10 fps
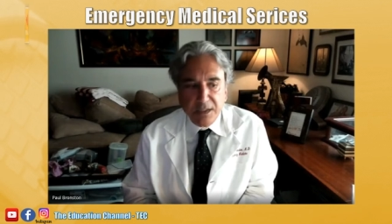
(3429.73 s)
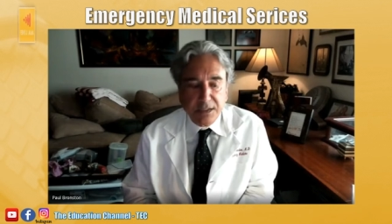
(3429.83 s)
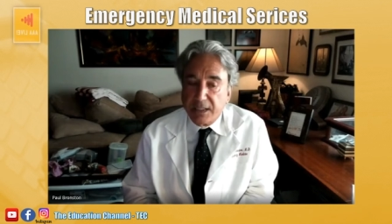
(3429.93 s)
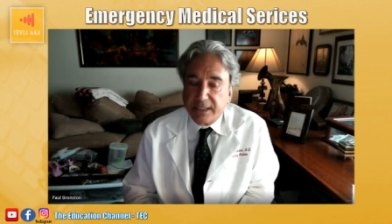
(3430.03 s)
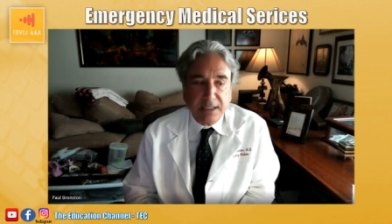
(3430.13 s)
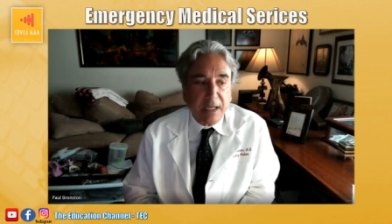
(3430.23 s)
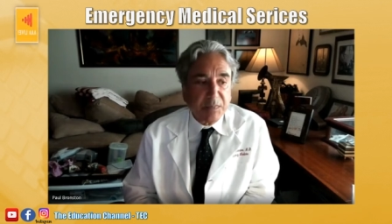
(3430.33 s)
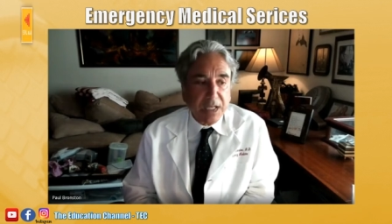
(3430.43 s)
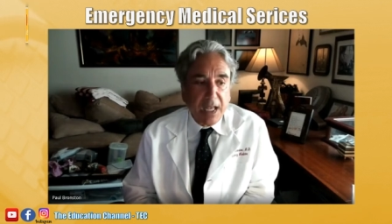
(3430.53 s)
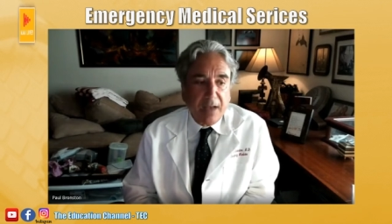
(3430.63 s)
lots of
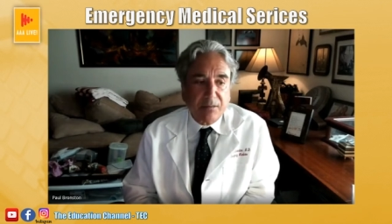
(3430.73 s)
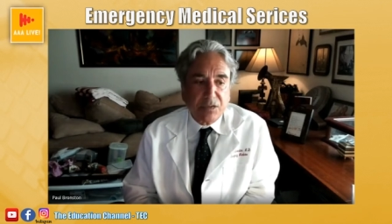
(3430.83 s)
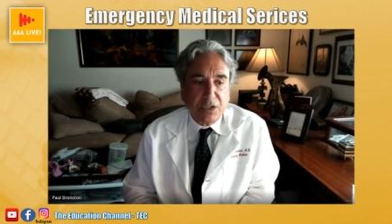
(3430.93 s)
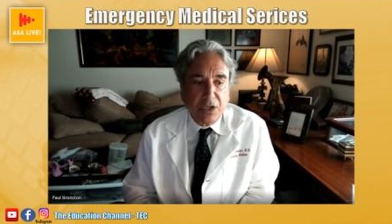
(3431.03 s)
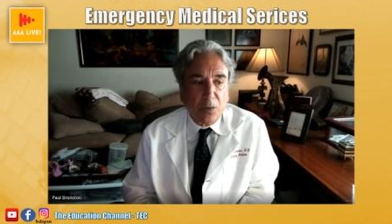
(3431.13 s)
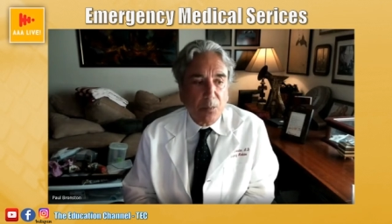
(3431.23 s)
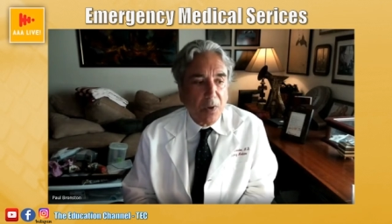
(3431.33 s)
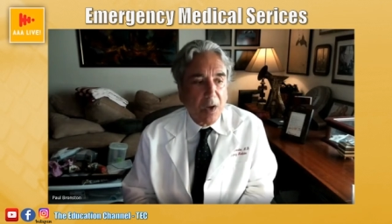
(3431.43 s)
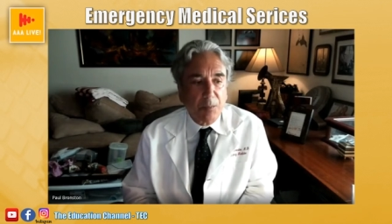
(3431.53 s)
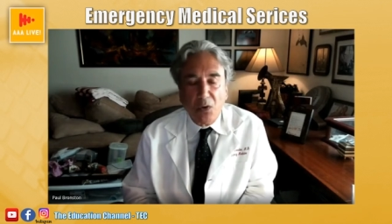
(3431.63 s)
times they have
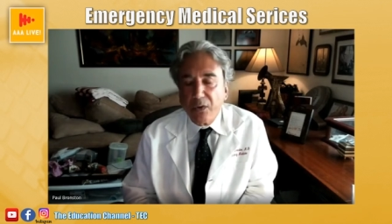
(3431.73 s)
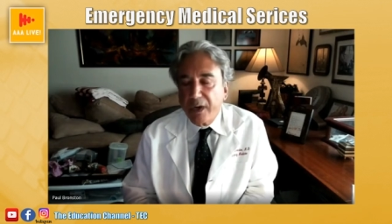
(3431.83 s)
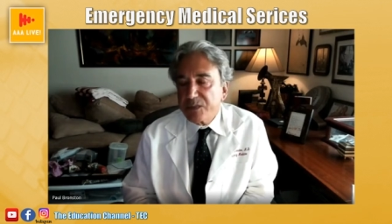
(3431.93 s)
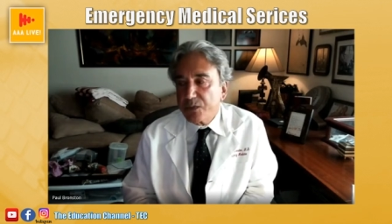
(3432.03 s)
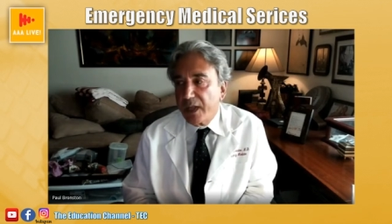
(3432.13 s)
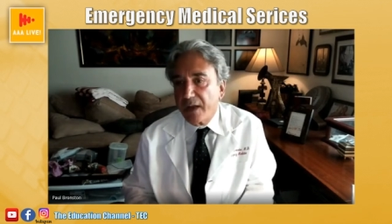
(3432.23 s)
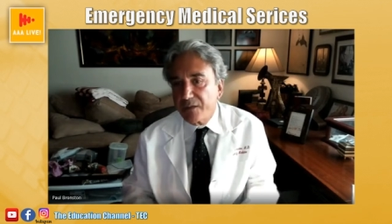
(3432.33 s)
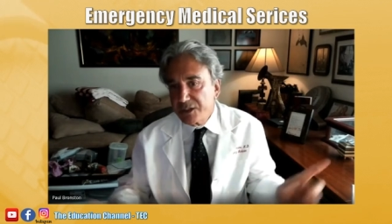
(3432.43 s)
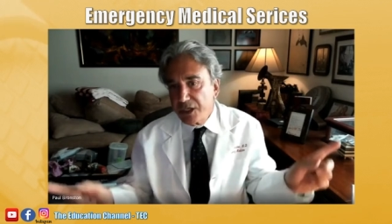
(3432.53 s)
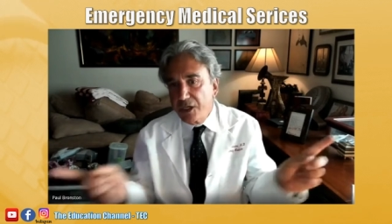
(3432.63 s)
programs where they have
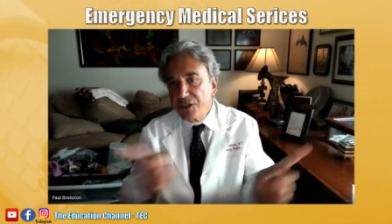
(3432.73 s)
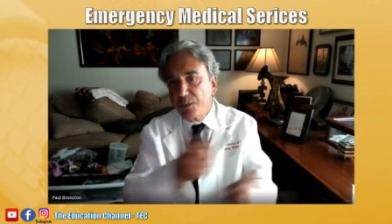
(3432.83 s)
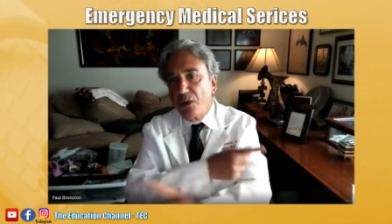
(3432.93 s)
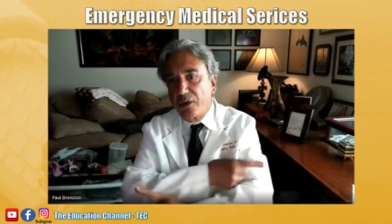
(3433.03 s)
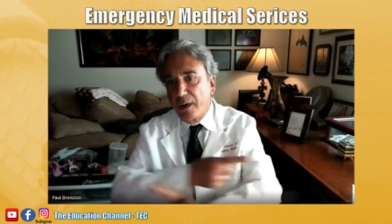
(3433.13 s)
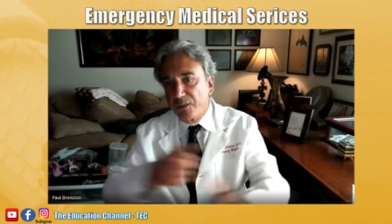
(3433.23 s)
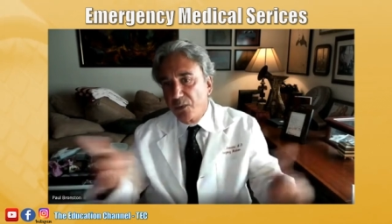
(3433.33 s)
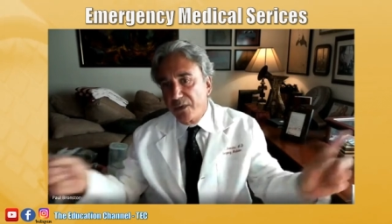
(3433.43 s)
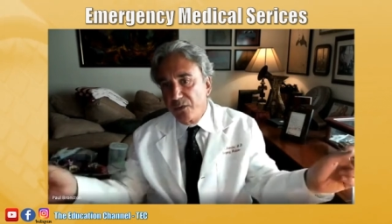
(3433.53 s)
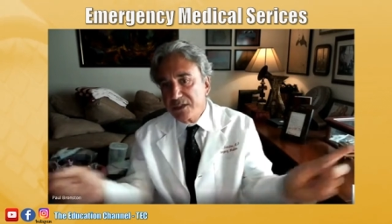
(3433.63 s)
exchange programs
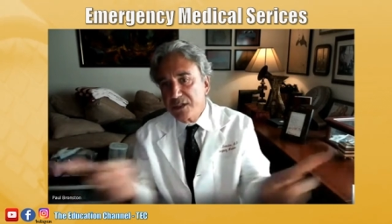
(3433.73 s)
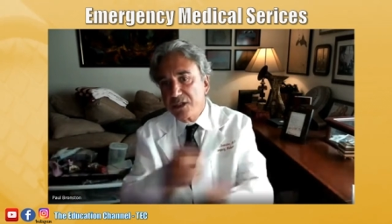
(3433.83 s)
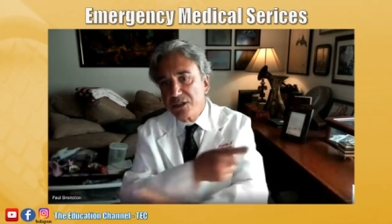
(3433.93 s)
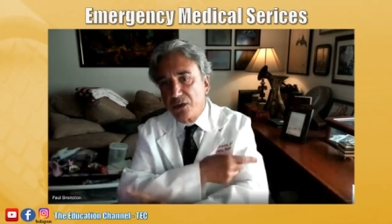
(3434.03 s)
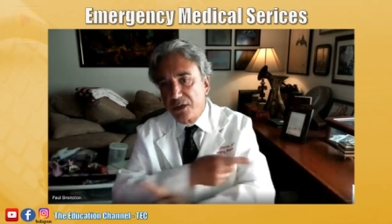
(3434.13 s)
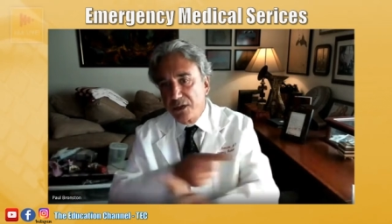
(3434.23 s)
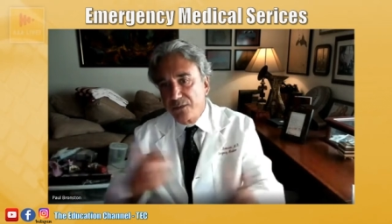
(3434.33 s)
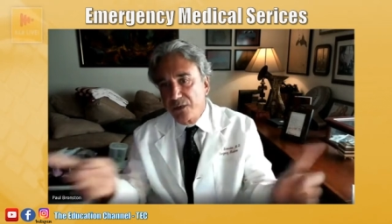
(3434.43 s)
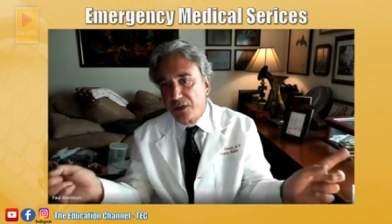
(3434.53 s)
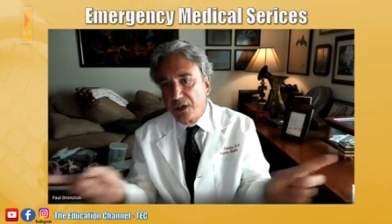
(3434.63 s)
where residents go to
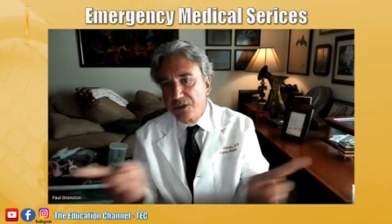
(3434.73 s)
different countries.